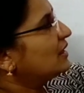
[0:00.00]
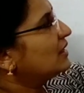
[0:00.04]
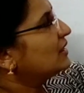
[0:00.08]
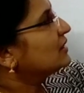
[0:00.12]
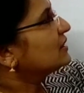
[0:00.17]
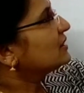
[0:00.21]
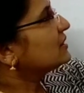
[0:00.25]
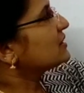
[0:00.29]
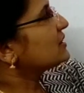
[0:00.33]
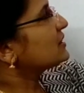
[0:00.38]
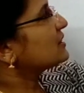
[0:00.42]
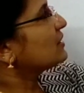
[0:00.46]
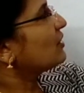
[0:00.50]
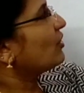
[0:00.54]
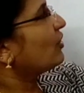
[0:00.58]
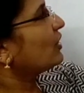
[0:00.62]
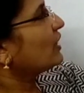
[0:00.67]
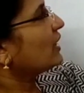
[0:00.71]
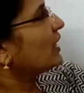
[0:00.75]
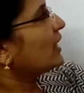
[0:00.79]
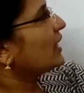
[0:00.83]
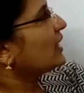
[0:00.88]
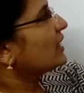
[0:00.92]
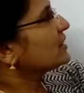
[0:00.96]
is known
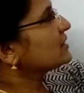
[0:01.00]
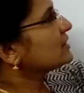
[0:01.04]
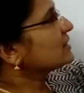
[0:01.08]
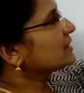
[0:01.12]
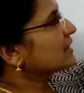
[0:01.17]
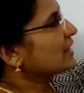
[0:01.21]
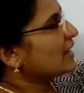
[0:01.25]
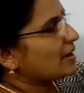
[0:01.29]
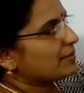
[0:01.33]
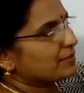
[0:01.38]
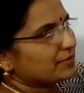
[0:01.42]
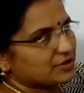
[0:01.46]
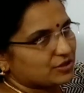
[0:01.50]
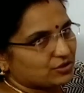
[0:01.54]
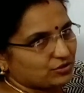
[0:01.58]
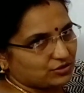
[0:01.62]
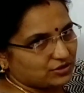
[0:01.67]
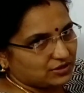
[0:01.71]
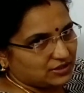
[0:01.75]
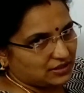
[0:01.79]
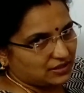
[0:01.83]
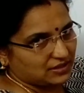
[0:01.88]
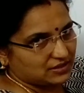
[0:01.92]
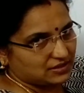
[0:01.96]
as
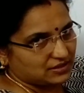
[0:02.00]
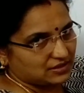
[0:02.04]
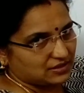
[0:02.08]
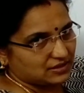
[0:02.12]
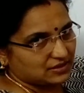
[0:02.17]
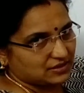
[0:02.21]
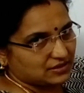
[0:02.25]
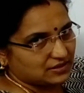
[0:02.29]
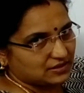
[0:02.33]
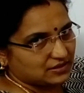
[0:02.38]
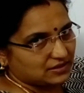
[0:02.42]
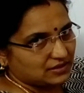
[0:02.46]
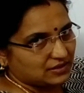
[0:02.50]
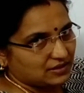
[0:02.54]
gametogenesis.